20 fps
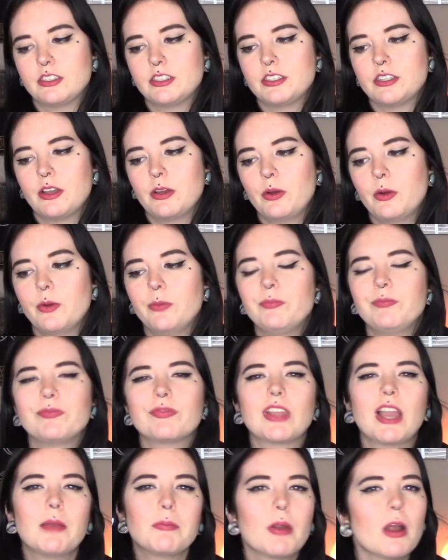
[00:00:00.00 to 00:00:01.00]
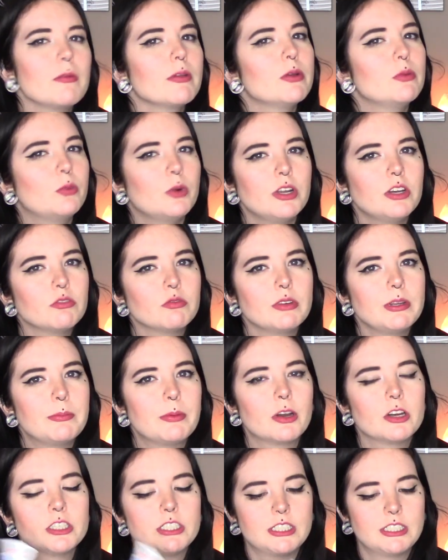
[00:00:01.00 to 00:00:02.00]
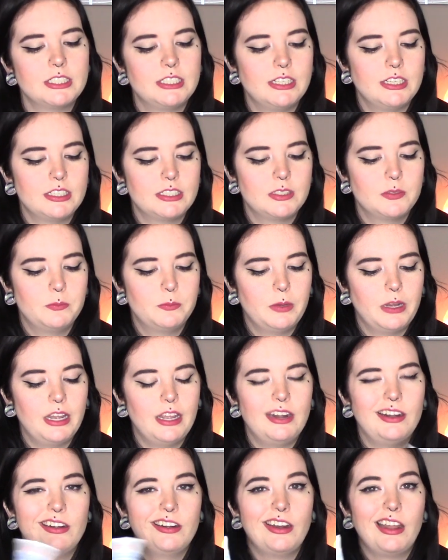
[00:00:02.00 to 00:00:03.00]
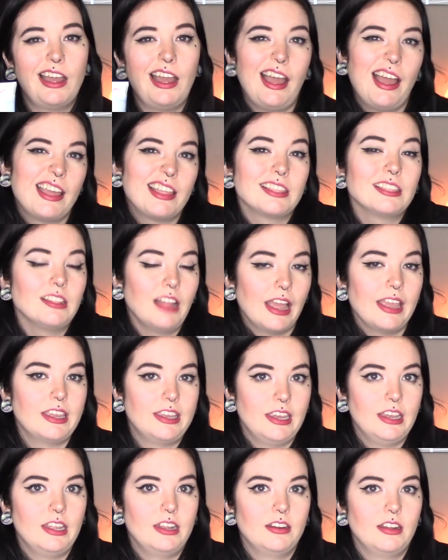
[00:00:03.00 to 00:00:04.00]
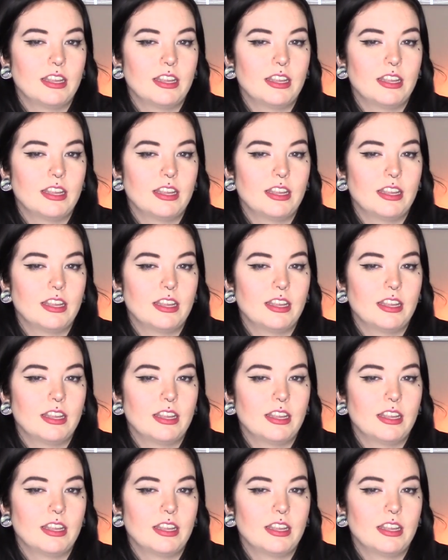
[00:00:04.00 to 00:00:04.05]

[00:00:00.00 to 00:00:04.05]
So I probably wouldn't repurchase this, but I like it.